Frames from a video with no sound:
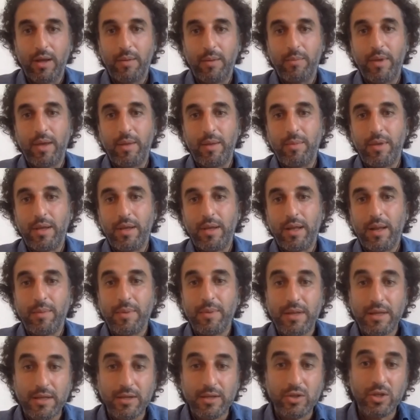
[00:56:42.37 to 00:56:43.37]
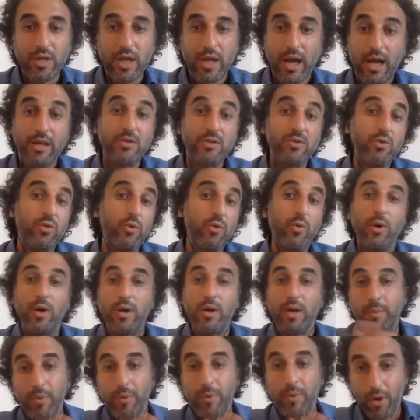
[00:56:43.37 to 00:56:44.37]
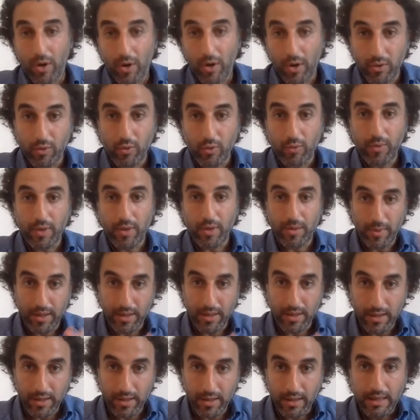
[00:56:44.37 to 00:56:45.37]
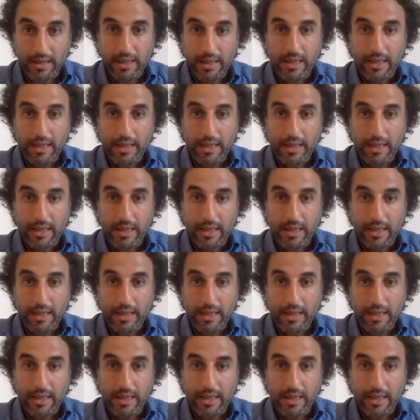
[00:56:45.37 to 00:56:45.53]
maybe Lebanese Shias who were abroad, who made money,